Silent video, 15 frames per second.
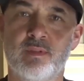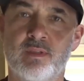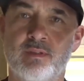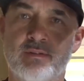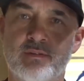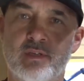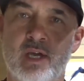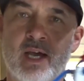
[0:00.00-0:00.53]

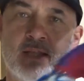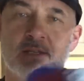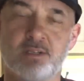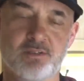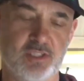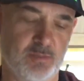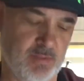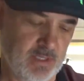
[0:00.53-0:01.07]
This guy
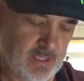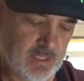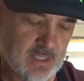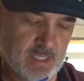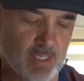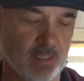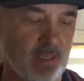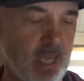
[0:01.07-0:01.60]
looks to be
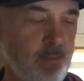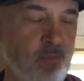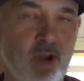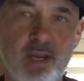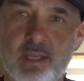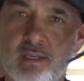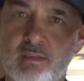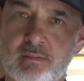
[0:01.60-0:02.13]
game ready.